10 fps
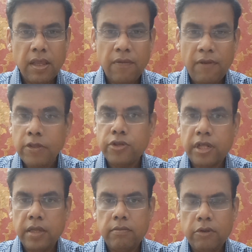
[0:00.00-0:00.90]

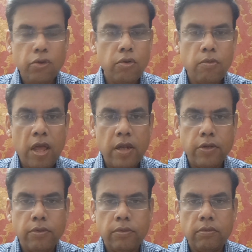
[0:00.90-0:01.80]
Eventually, Docomo had
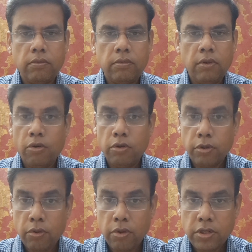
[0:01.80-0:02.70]
to go to the
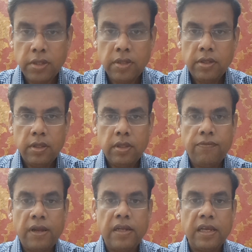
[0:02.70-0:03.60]
court. They
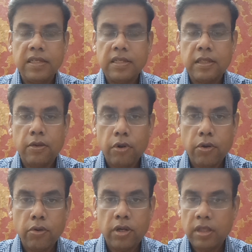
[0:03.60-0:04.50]
filed a case at the lower
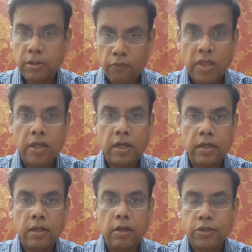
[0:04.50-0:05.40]
court. They won the
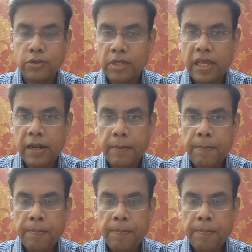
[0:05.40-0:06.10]
lawsuit there.